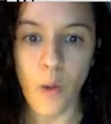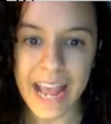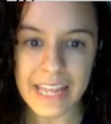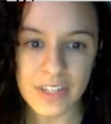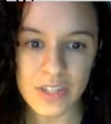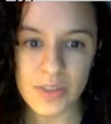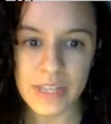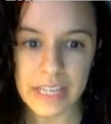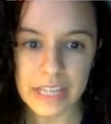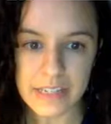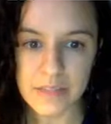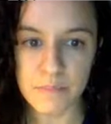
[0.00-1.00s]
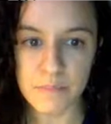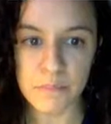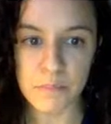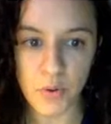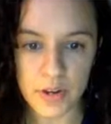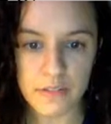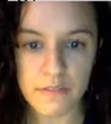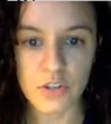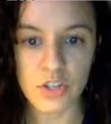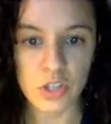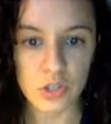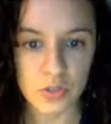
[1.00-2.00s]
Why do you think it is important
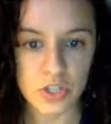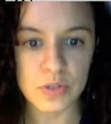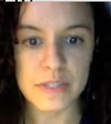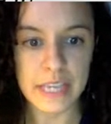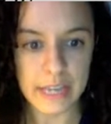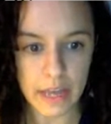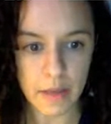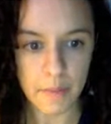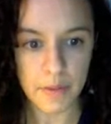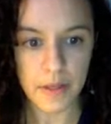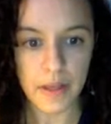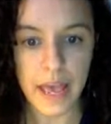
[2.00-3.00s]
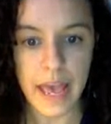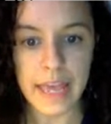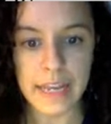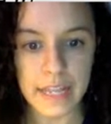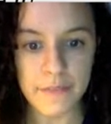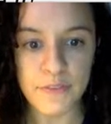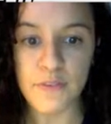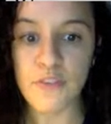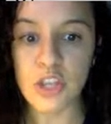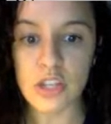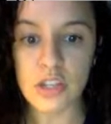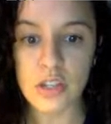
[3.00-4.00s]
for you to use GitHub? And if you
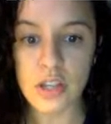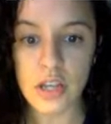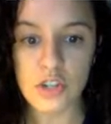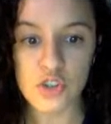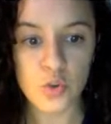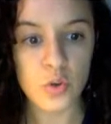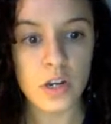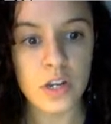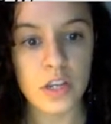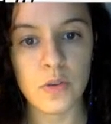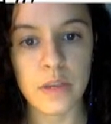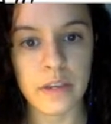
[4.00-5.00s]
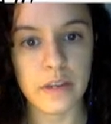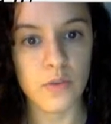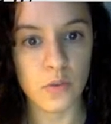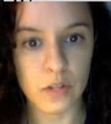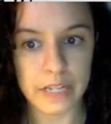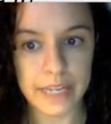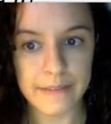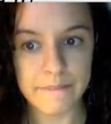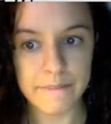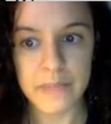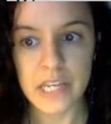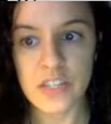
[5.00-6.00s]
feel unsure, you can Google it.
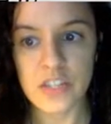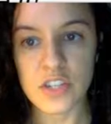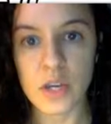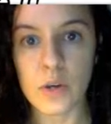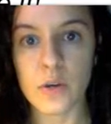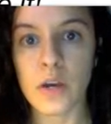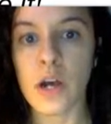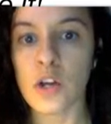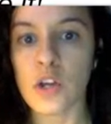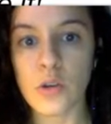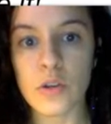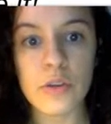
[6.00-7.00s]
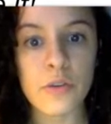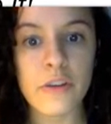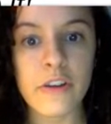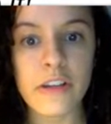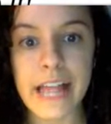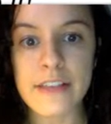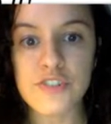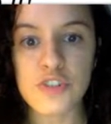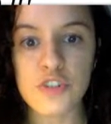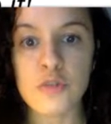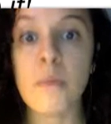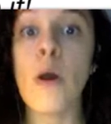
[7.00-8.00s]
So go to Google
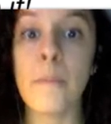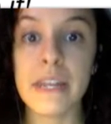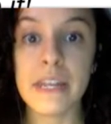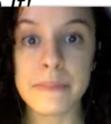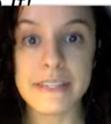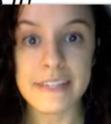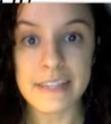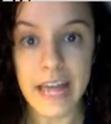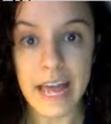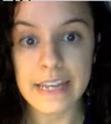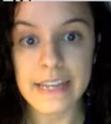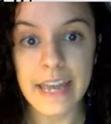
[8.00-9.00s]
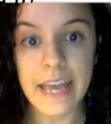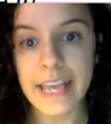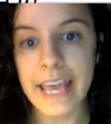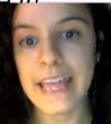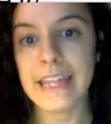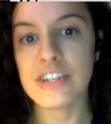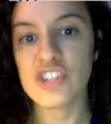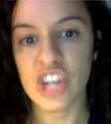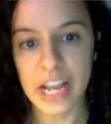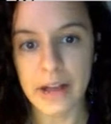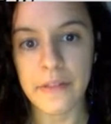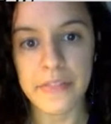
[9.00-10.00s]
Classroom, open up the slide deck, and
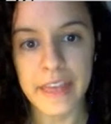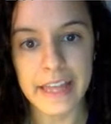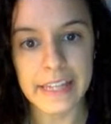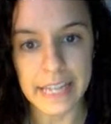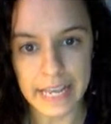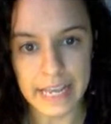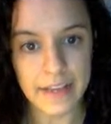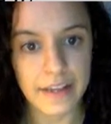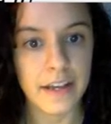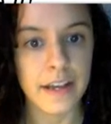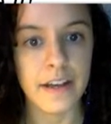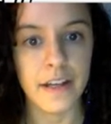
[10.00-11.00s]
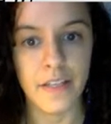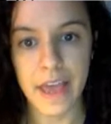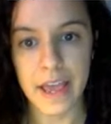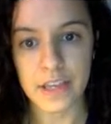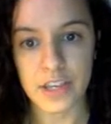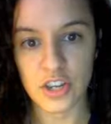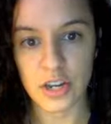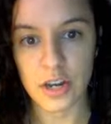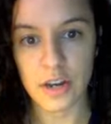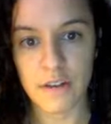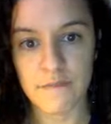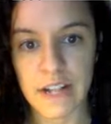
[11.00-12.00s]
check out that link that
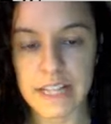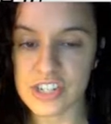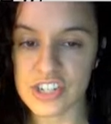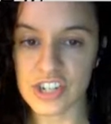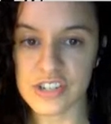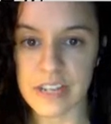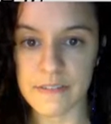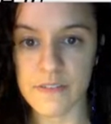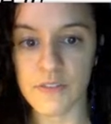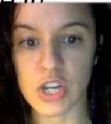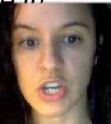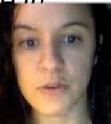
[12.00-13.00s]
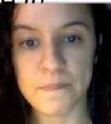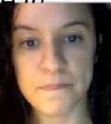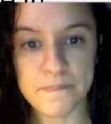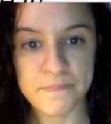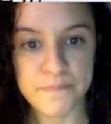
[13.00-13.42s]
your volunteers left for you.